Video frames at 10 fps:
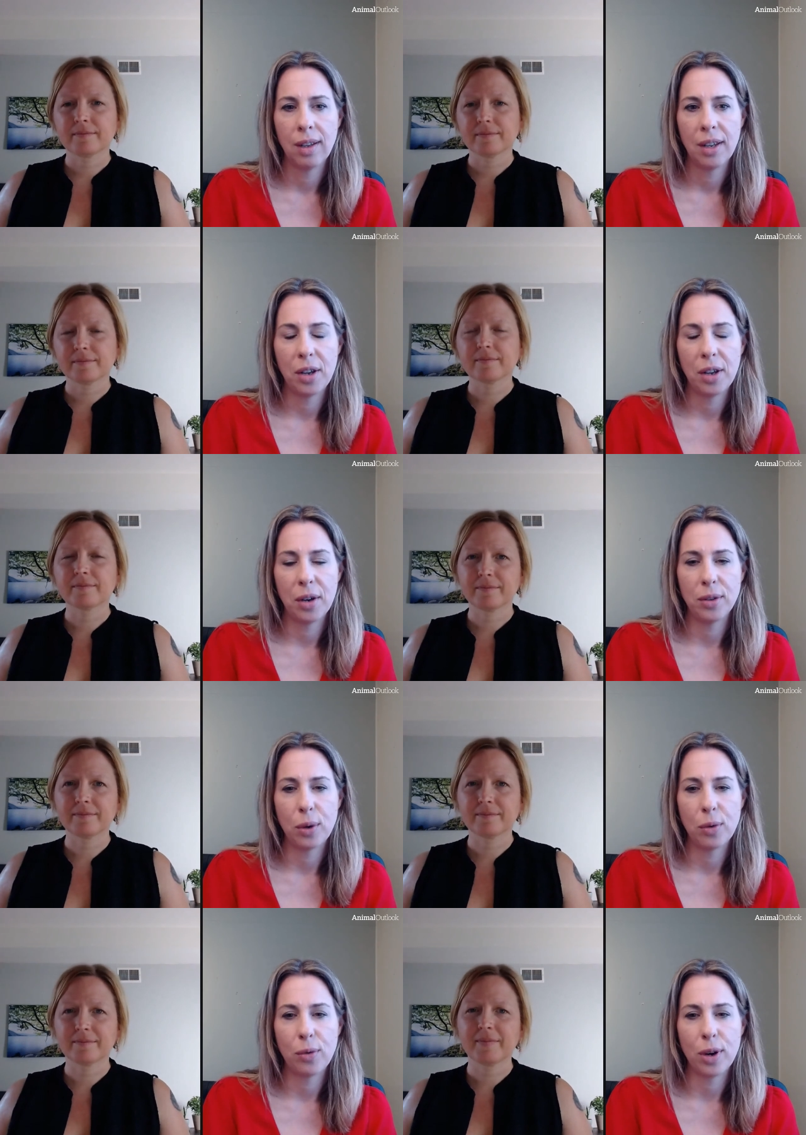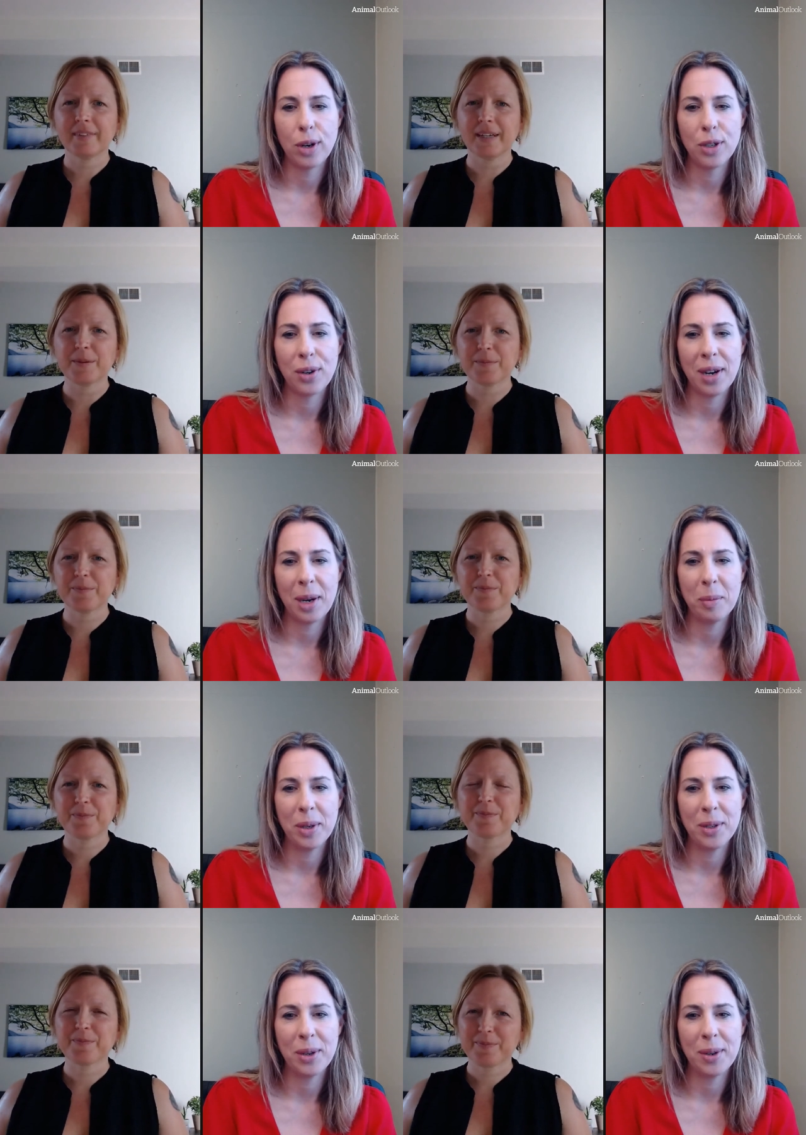Speaker 1: you know sort of frustrating yeah. but
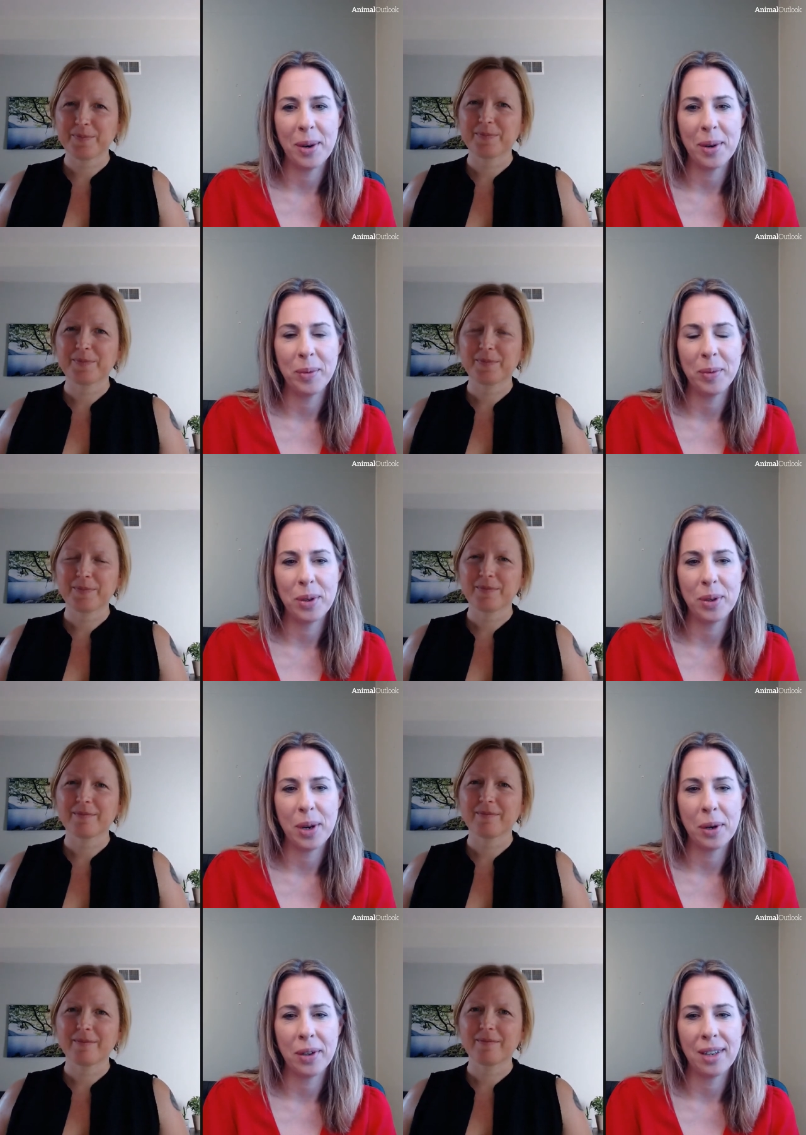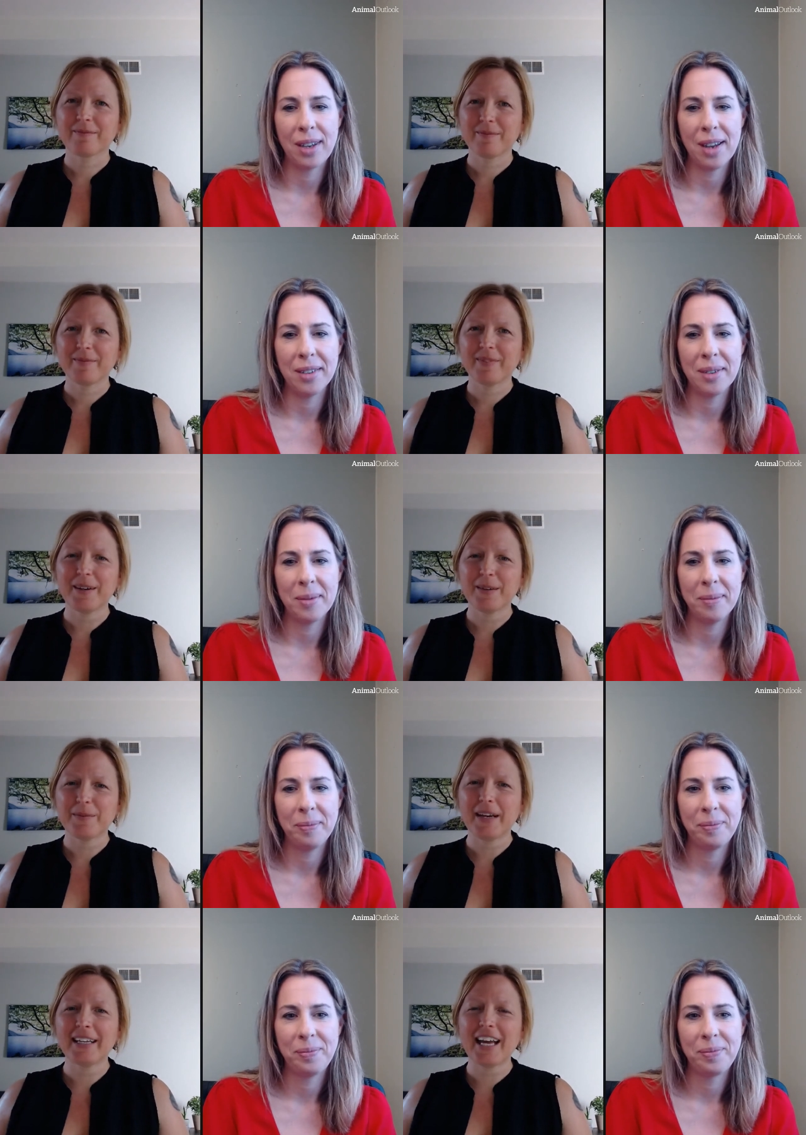turned out turned out well in the end yeah
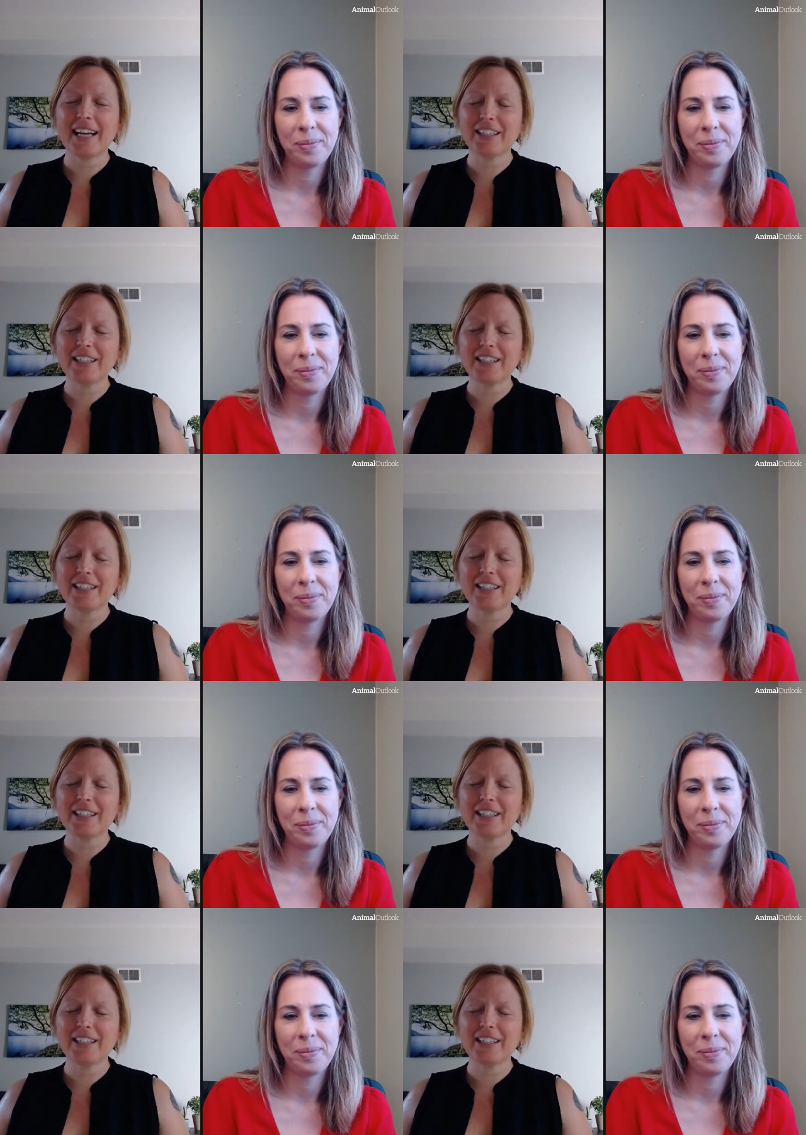
Speaker 2: and I, I, know